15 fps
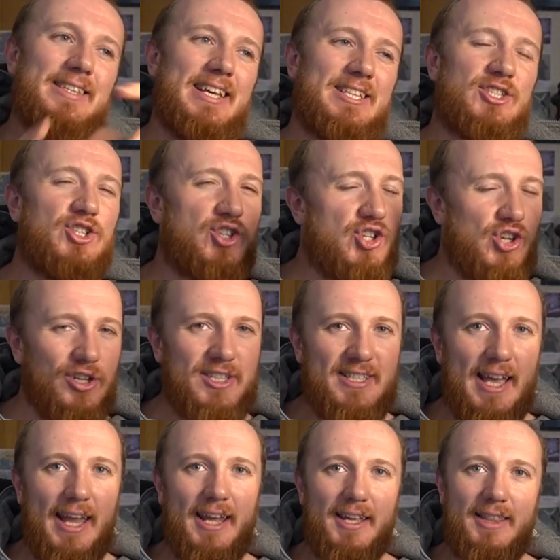It's just
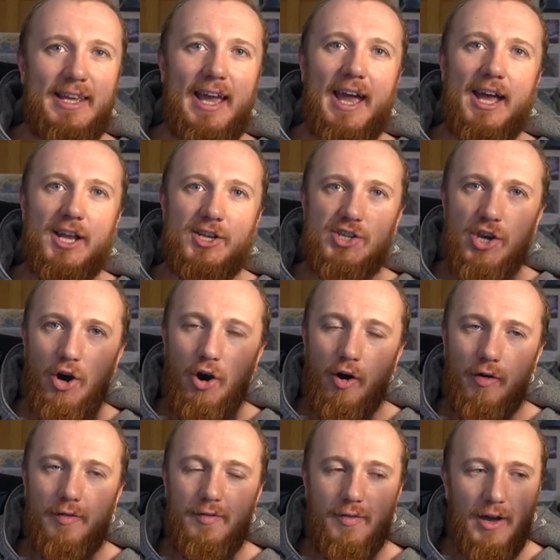taken the edge
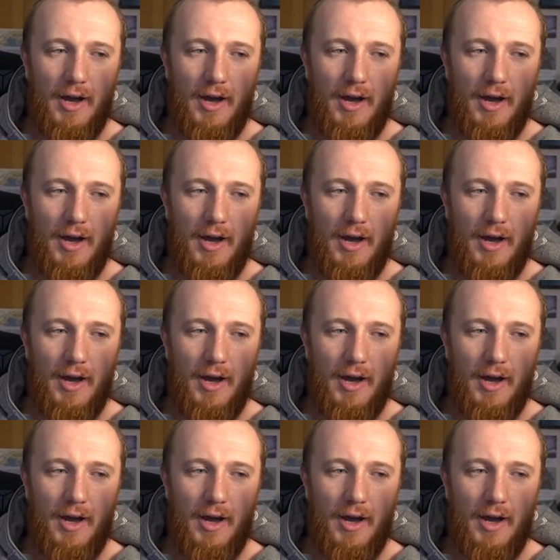off